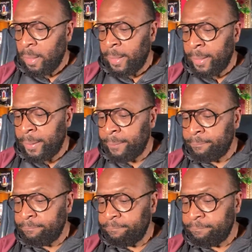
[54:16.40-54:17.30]

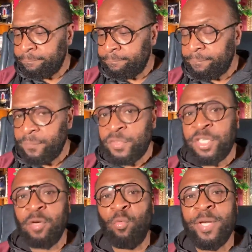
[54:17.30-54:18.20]
um,
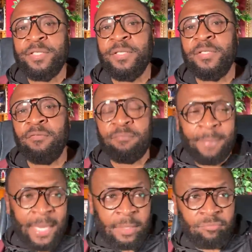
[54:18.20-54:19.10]
generations of
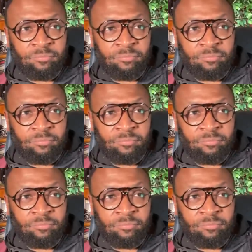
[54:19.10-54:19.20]
men